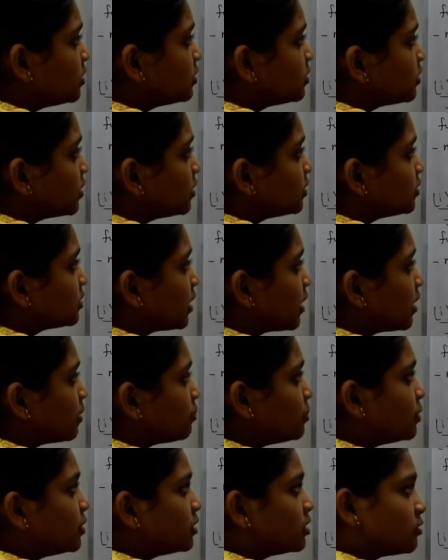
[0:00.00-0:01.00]
cells
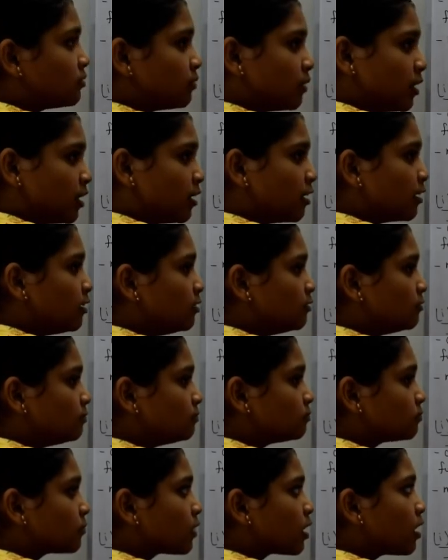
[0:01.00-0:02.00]
can be spherical,
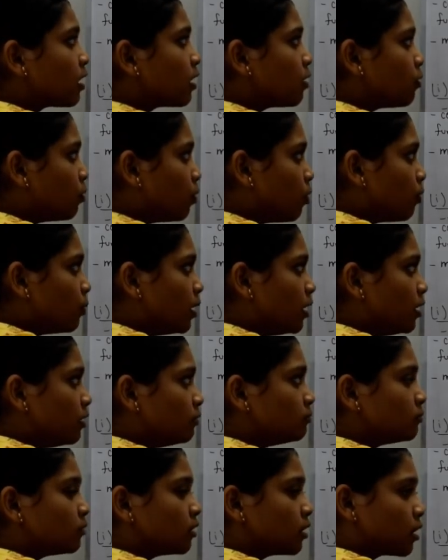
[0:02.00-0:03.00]
oval,
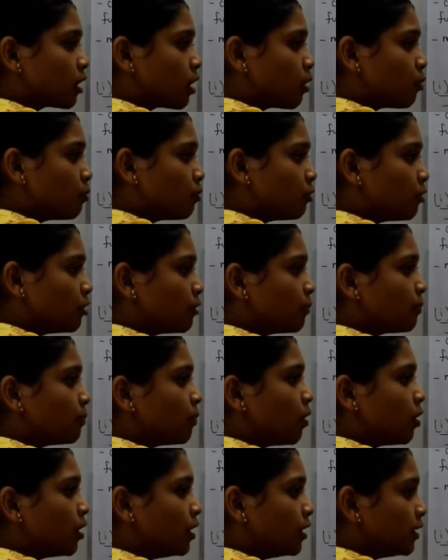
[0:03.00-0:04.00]
round,
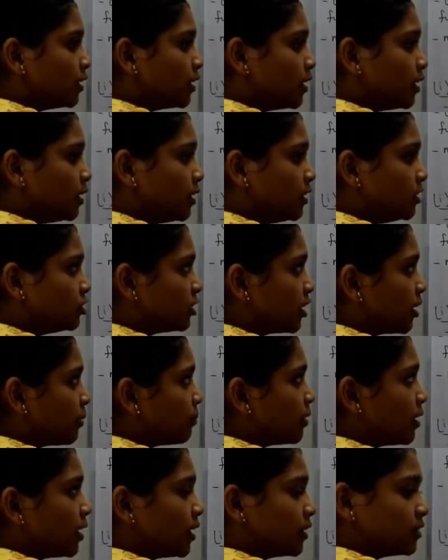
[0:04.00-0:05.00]
polygonal in
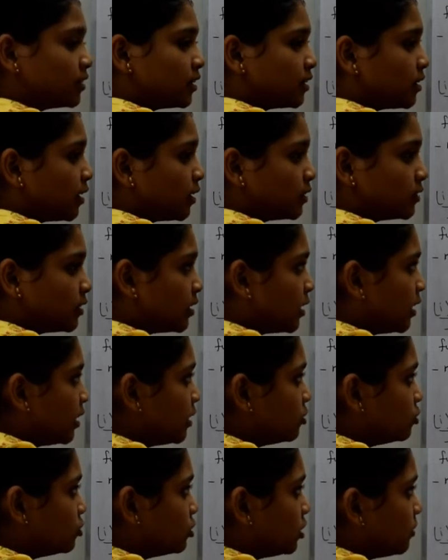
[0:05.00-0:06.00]
shape, and etc.
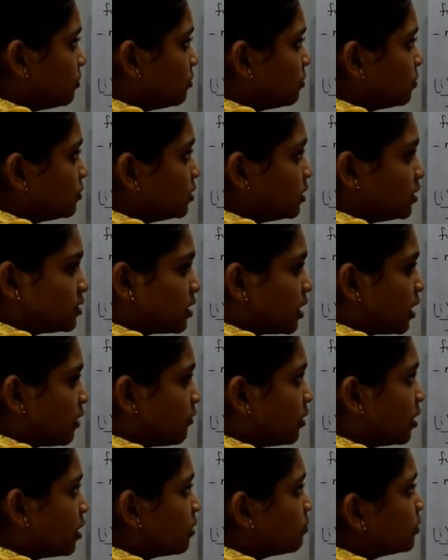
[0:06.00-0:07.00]
in shape. These are
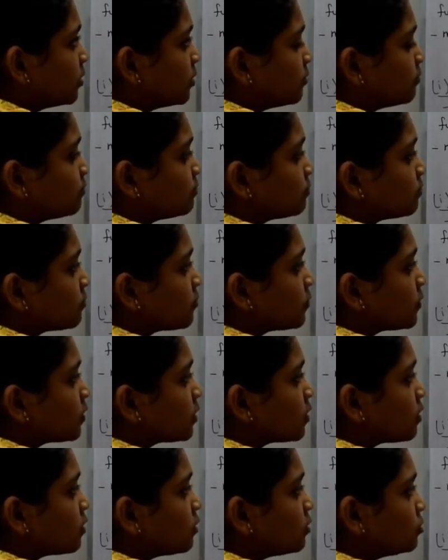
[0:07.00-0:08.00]
available.
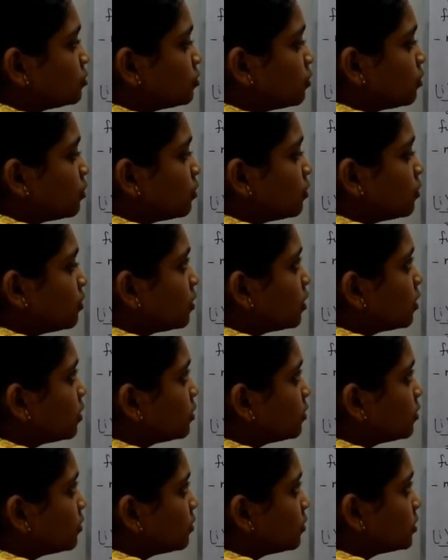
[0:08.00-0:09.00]
So
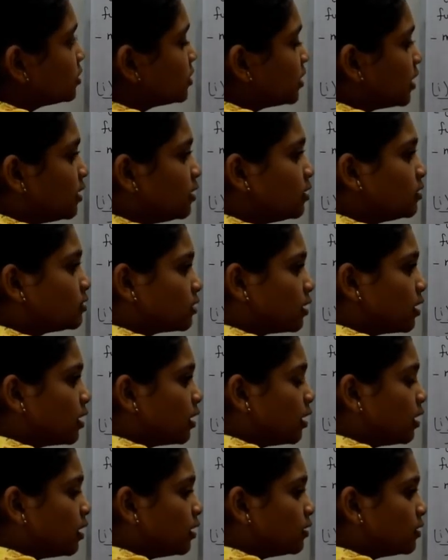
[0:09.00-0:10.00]
the
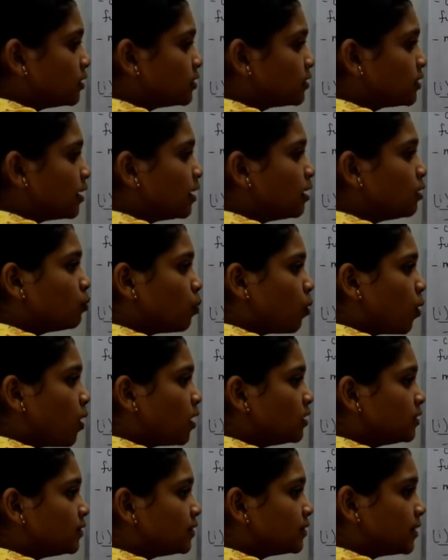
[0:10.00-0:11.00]
cell
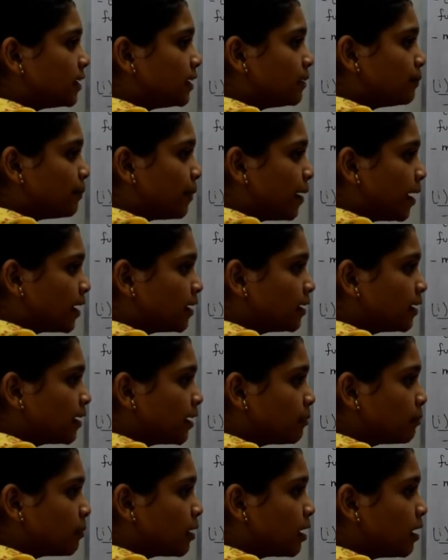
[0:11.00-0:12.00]
walls in
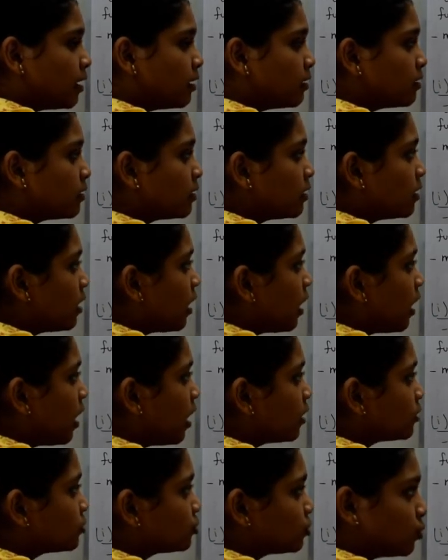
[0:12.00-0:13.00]
parenchyma
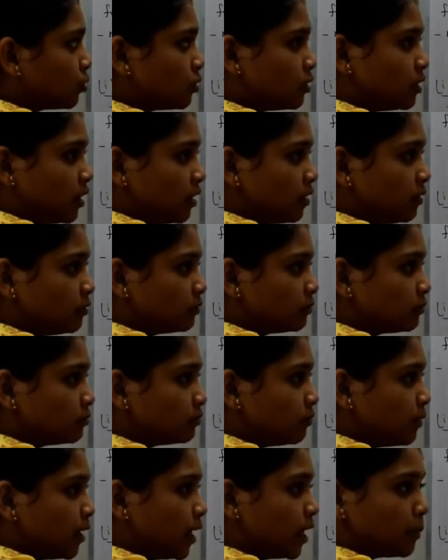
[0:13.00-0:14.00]
are so thin,
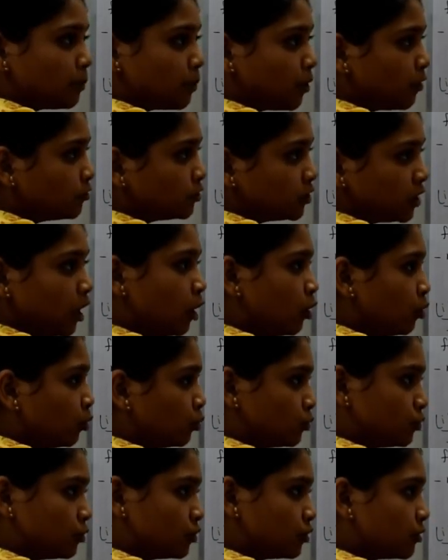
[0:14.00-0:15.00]
made up of
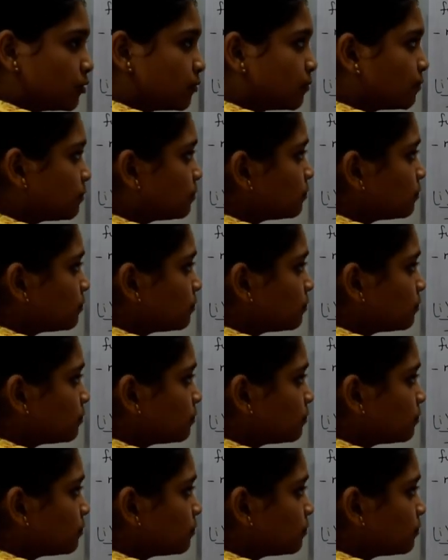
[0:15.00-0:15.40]
cellulose.